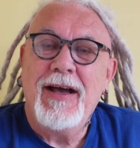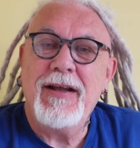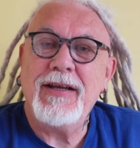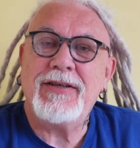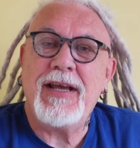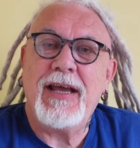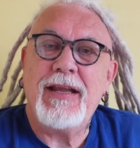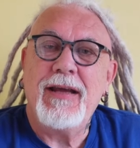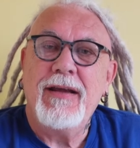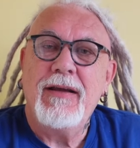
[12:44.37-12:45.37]
And he
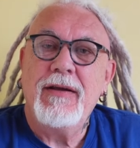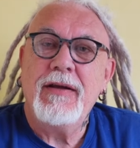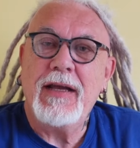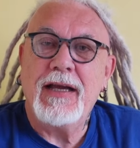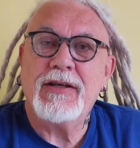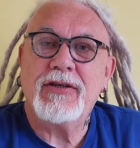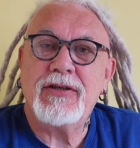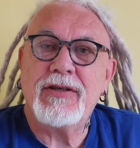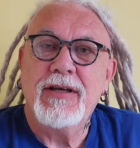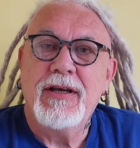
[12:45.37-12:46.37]
said,
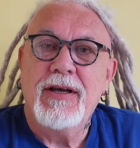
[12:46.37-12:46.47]
Yes.